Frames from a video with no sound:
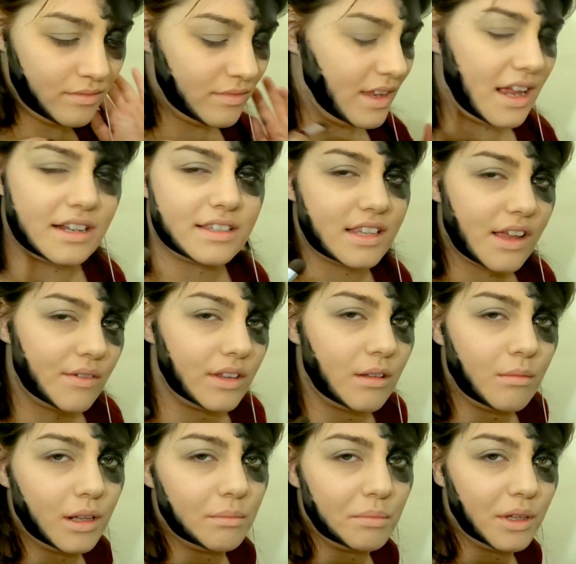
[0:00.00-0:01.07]
just give a little
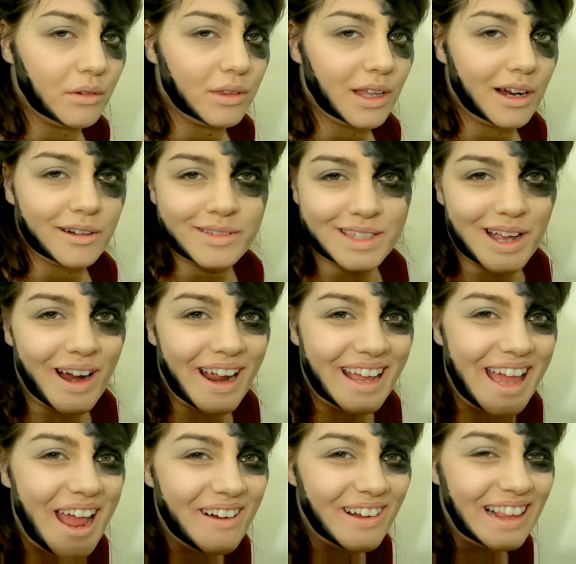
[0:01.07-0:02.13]
bit of blue in there. Sorry, I
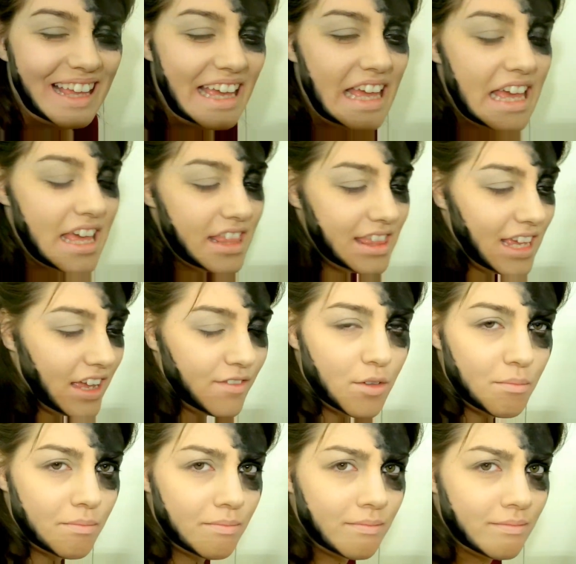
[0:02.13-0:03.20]
can't really think of
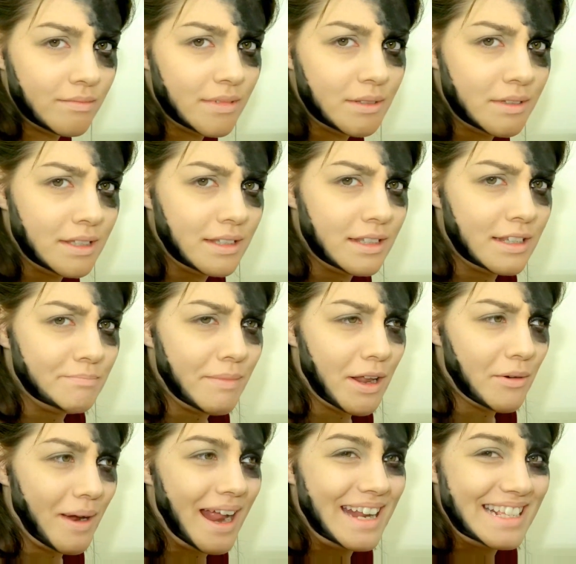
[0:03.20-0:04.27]
a better
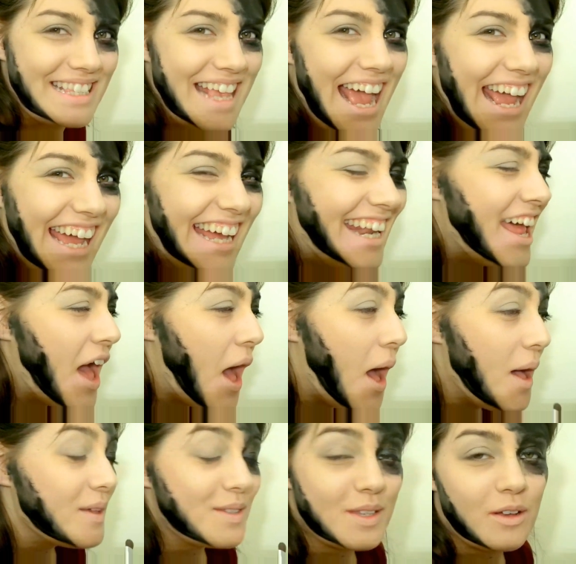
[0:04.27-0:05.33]
way to say it.
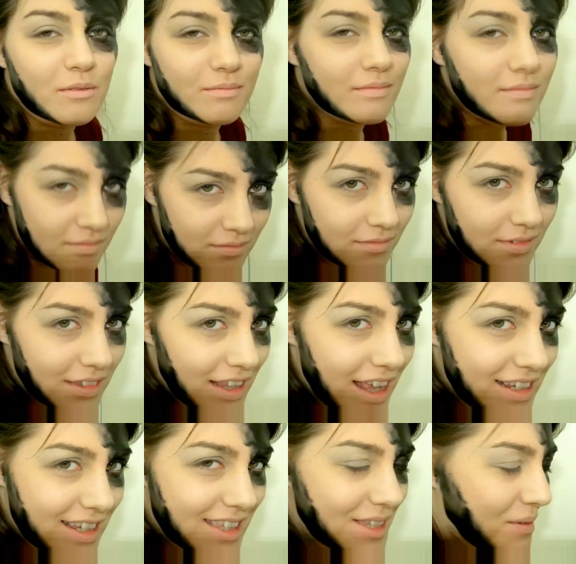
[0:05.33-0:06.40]
So
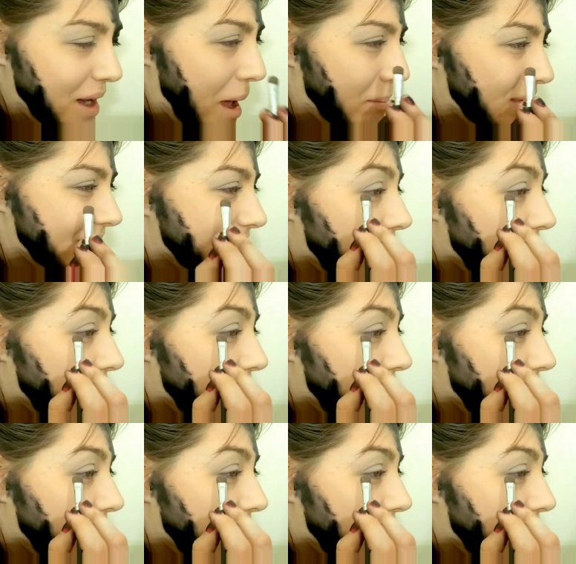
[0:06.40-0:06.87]
let's just see what happens